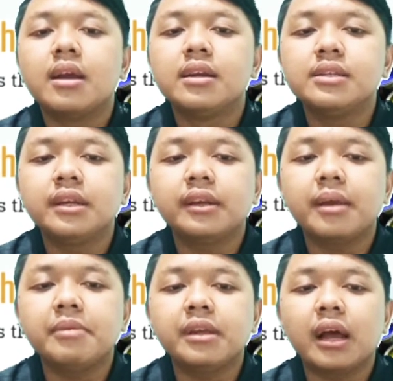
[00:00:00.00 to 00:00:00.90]
Design
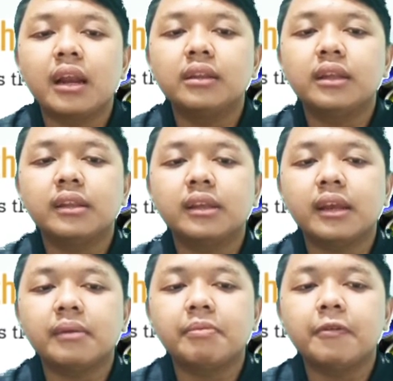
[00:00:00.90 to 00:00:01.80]
chemical that
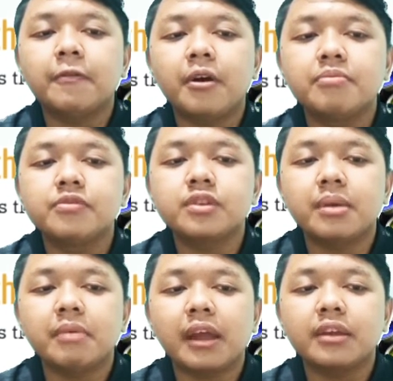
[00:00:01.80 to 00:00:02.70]
can perform
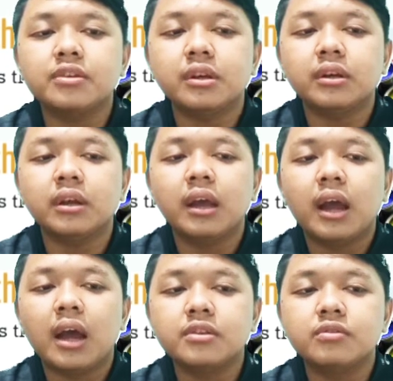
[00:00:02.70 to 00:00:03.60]
same action
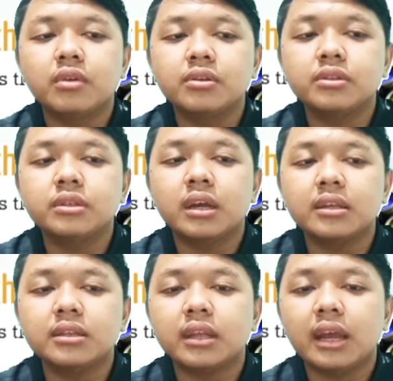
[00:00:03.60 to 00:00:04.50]
as those
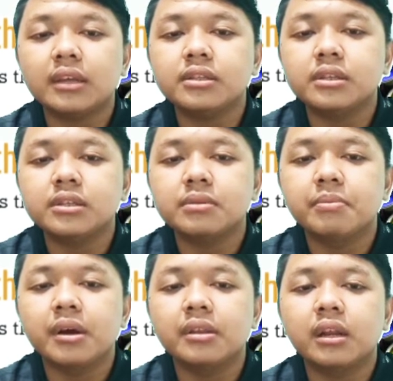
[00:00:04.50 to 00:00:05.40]
that
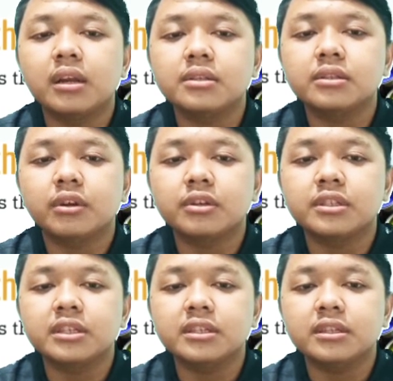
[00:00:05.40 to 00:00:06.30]
exist but less
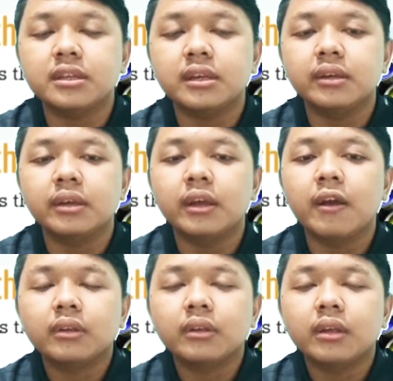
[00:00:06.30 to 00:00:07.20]
toxicity.
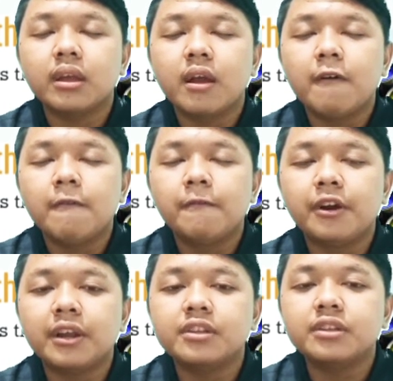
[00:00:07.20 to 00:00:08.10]

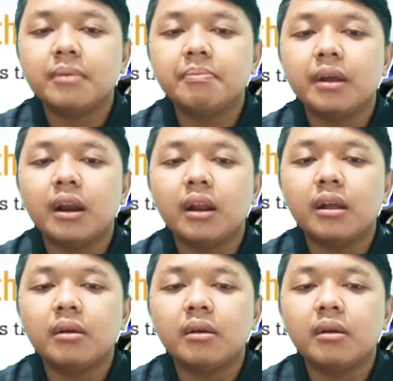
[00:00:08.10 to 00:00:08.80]
For example,